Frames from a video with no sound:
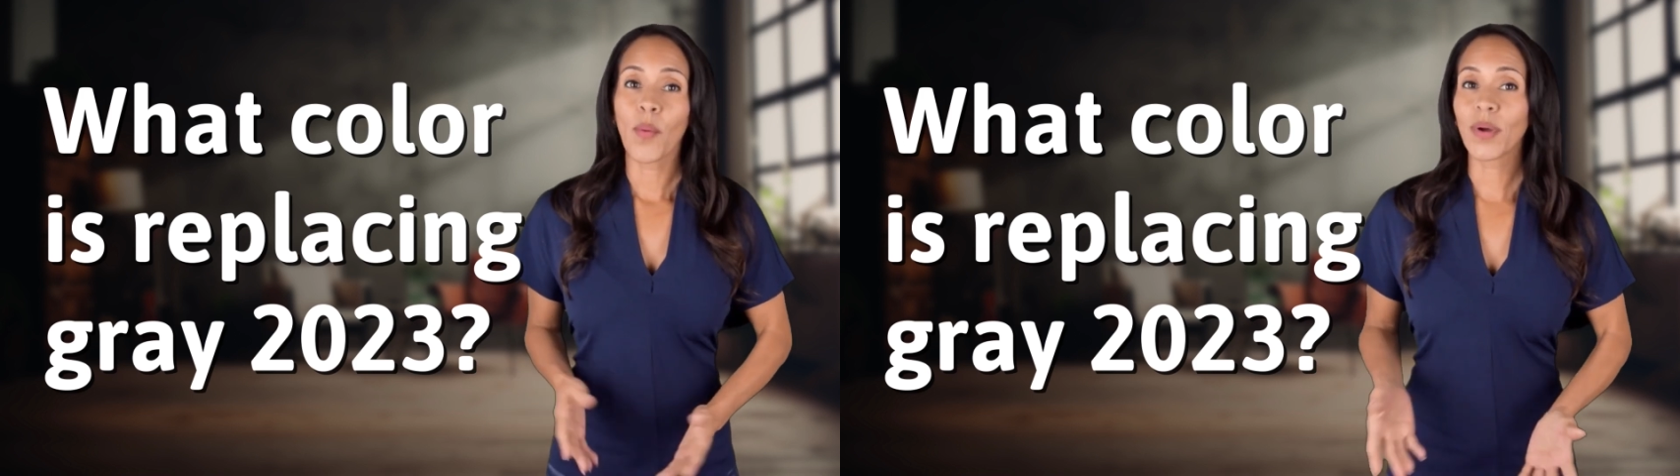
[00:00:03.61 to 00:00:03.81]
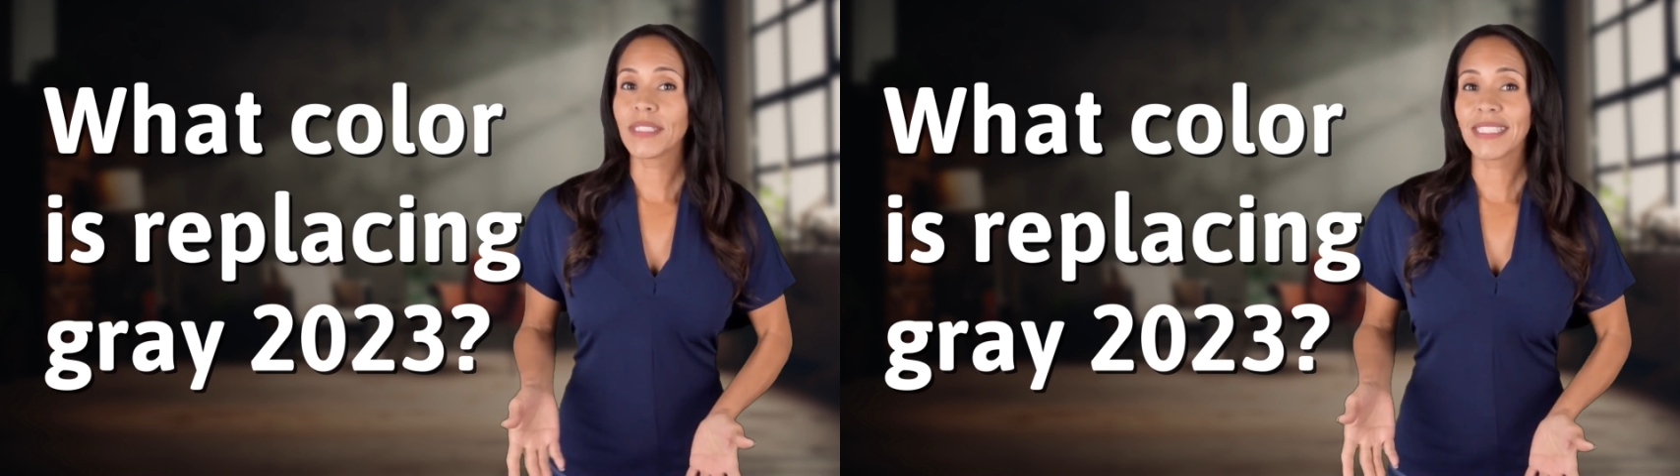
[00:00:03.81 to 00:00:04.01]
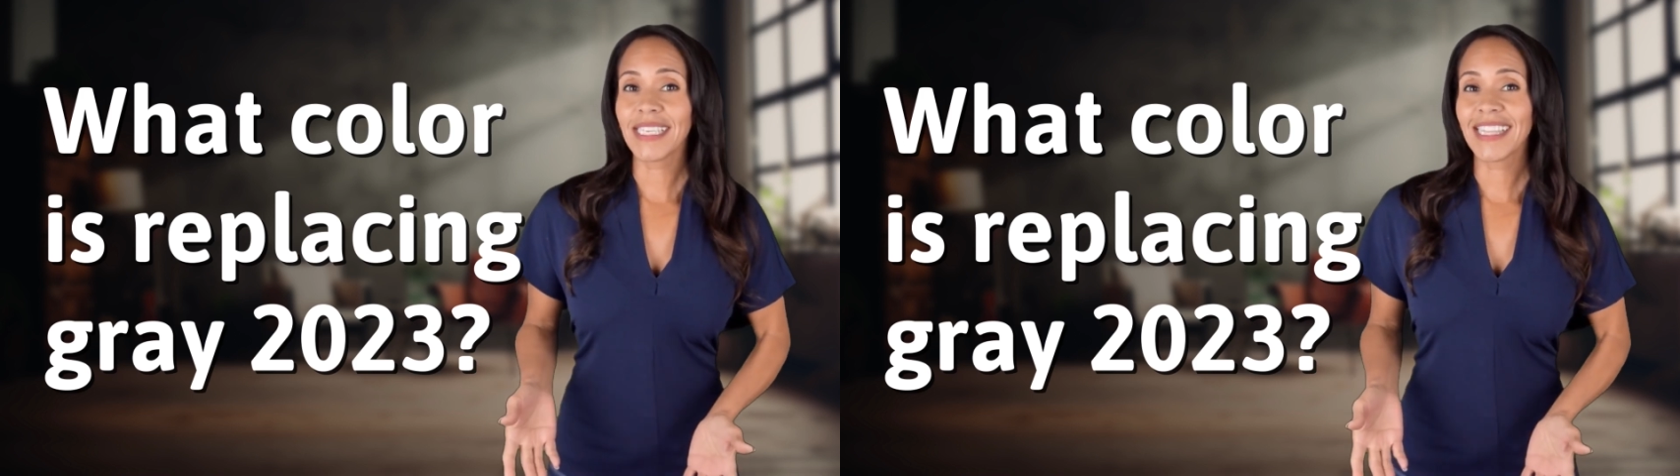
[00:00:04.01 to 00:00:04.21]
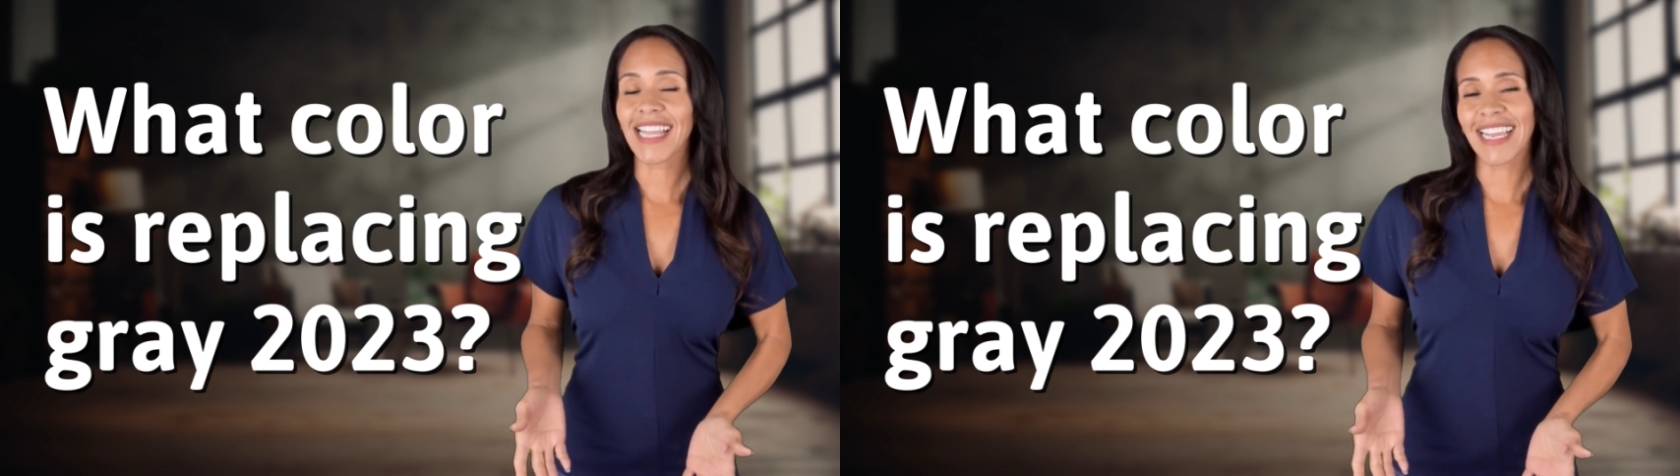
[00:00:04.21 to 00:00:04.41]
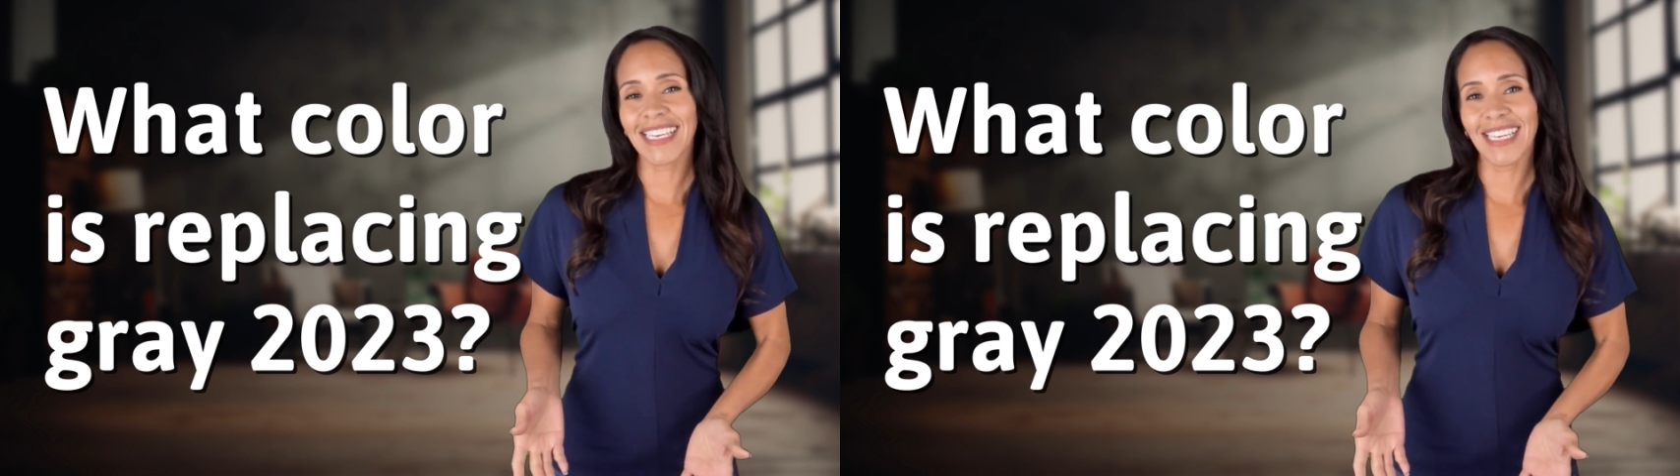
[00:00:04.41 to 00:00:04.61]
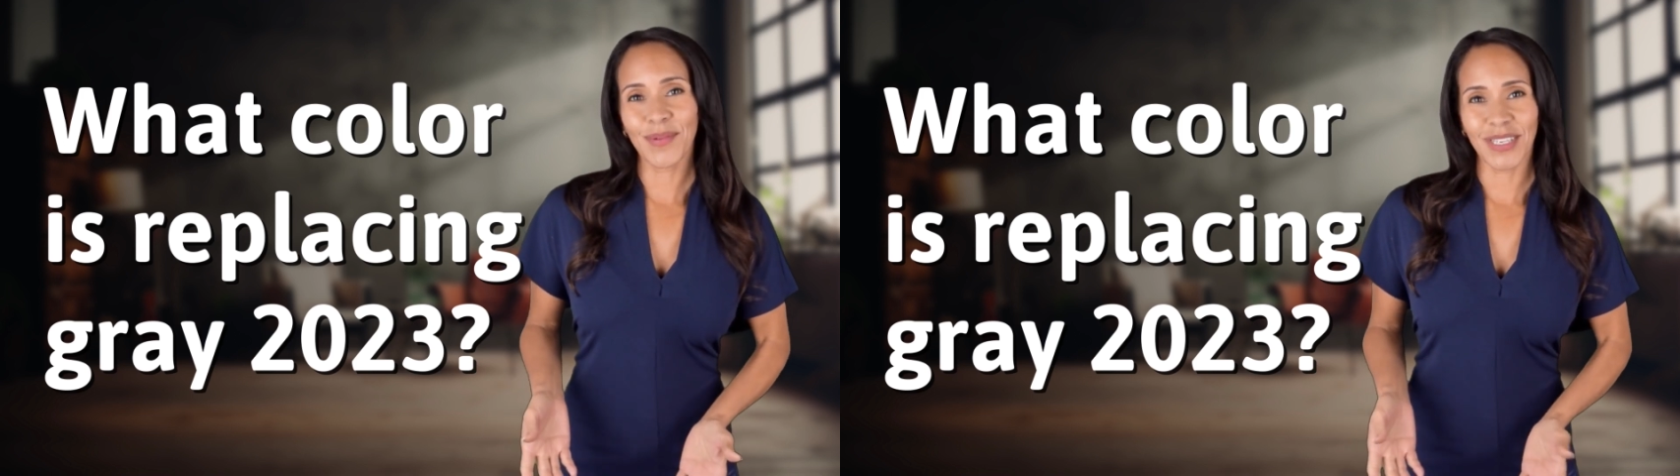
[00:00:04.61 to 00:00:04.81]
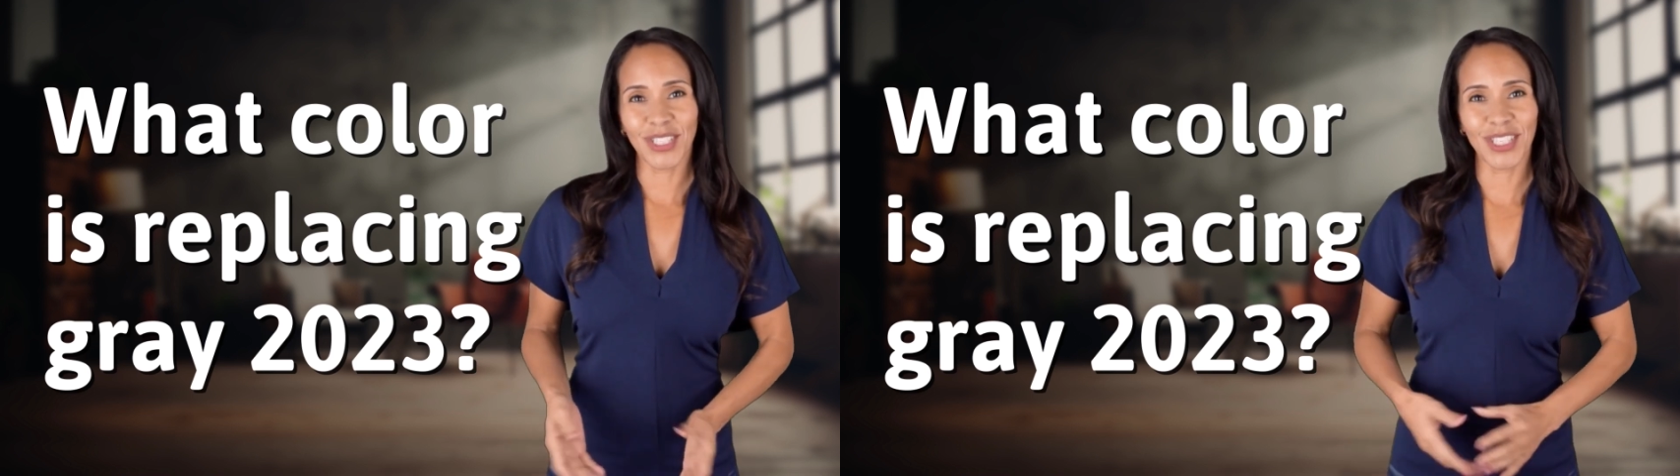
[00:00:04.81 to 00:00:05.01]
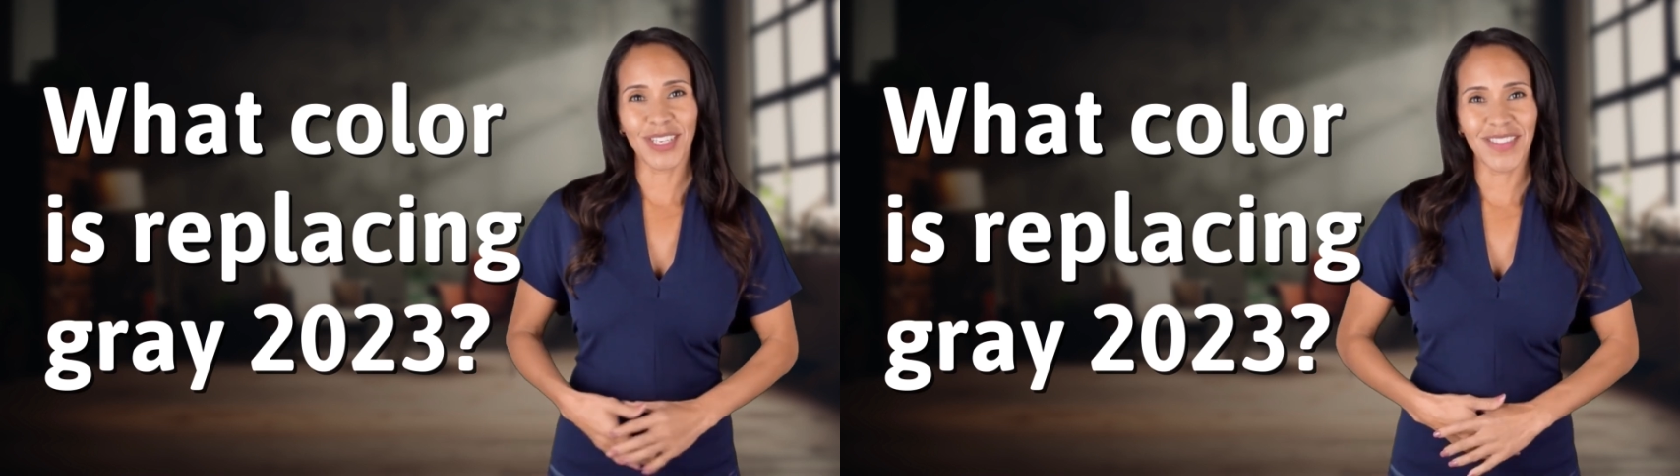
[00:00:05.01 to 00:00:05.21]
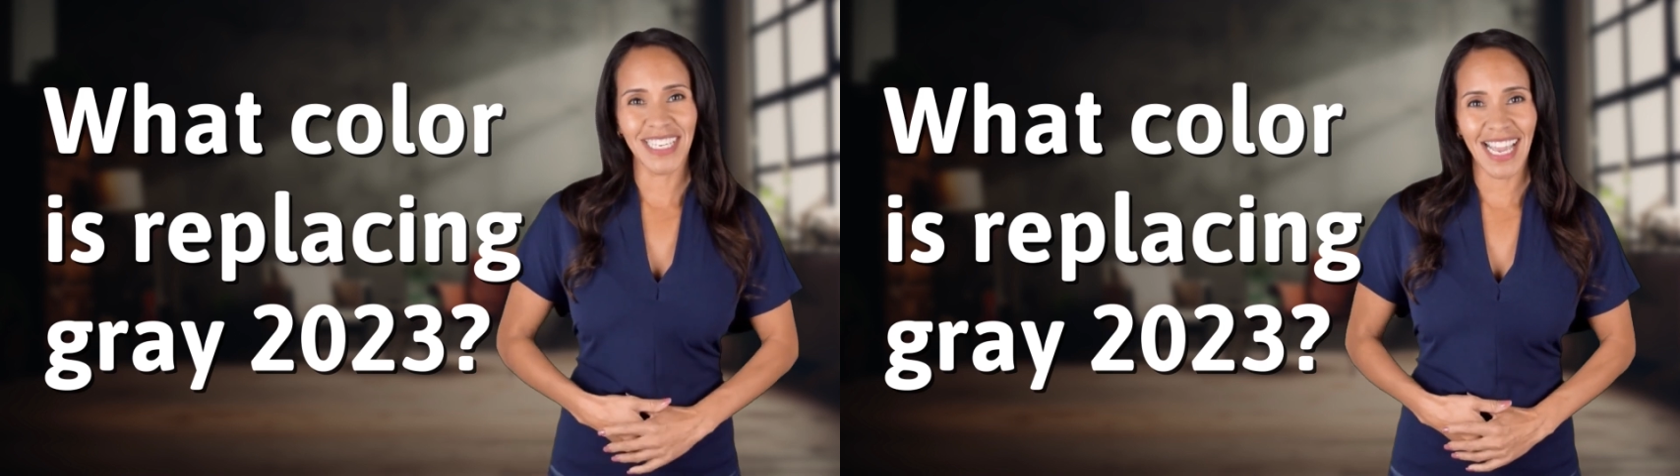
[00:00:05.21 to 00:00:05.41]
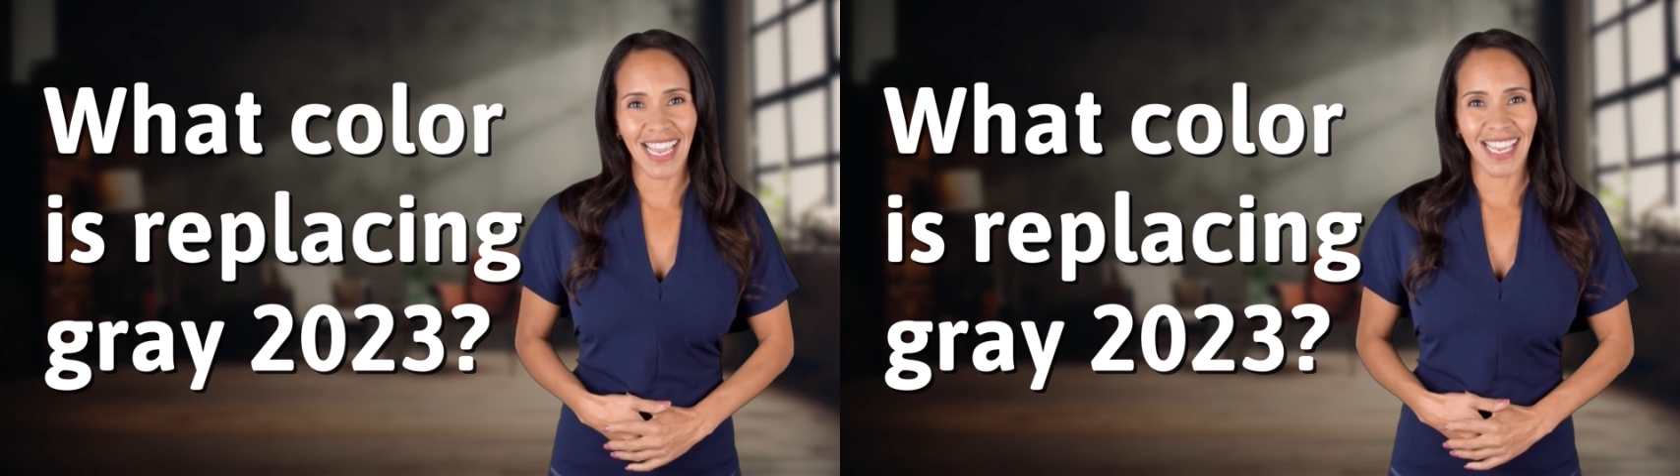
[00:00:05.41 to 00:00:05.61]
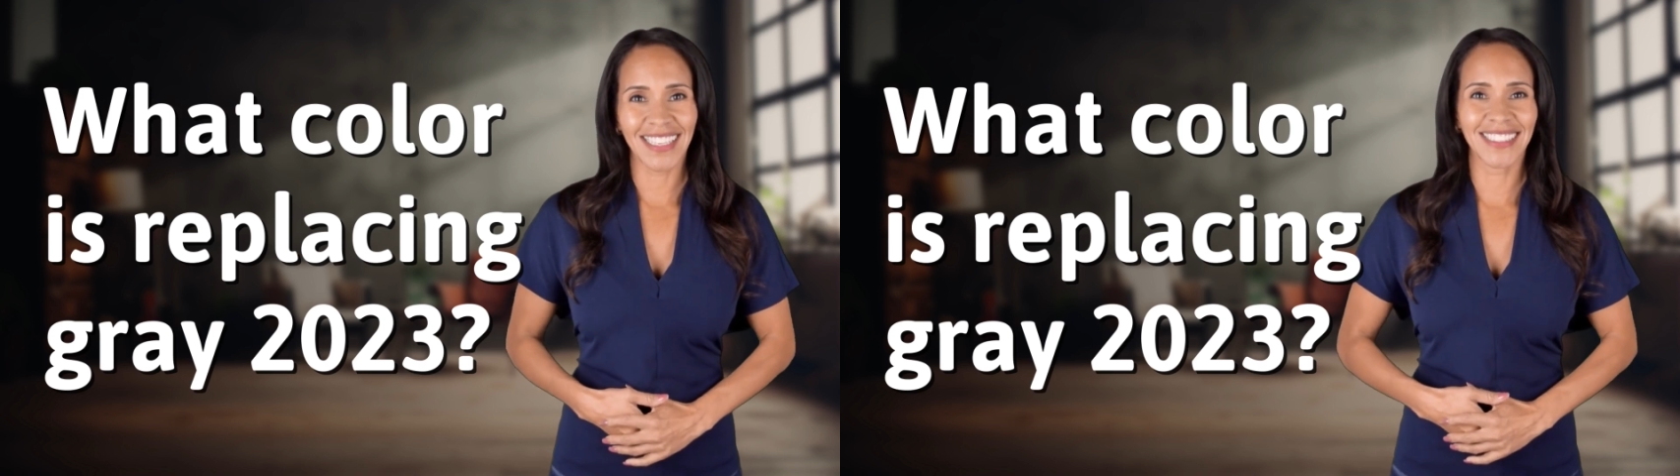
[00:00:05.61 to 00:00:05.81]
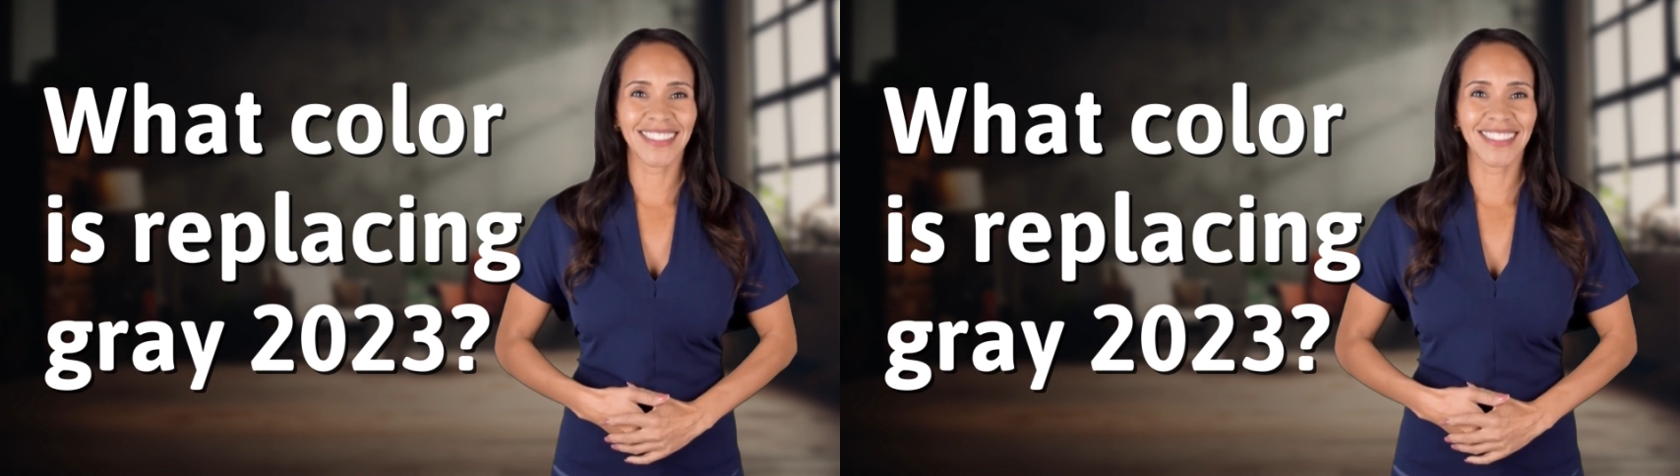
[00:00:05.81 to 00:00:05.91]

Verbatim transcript: What's the enlightening question of the day?